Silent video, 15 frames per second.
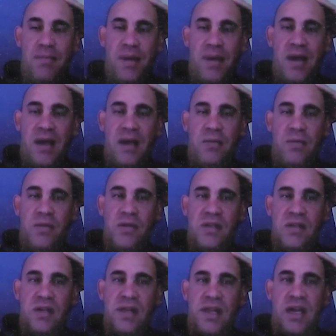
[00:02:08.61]
But it
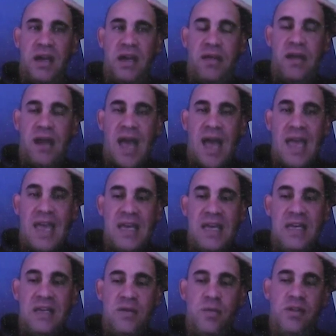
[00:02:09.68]
was clear that
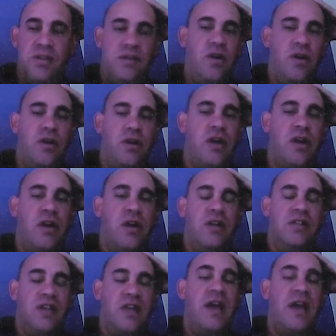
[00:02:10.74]
aid was not going
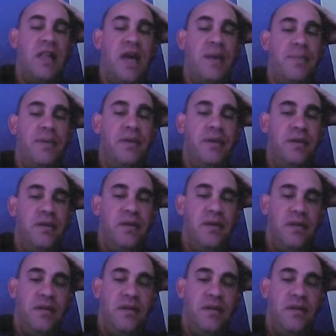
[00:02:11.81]
to scale up